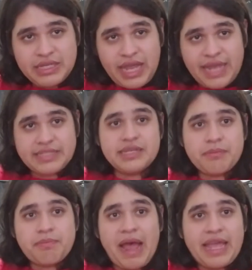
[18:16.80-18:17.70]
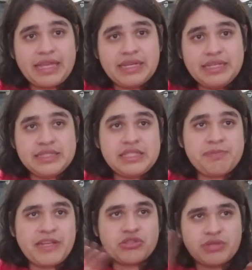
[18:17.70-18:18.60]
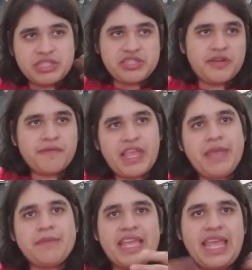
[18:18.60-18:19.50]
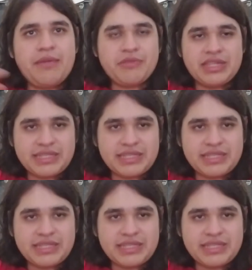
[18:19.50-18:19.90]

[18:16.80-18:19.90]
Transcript: I didn't buy a special edition of the game that came with the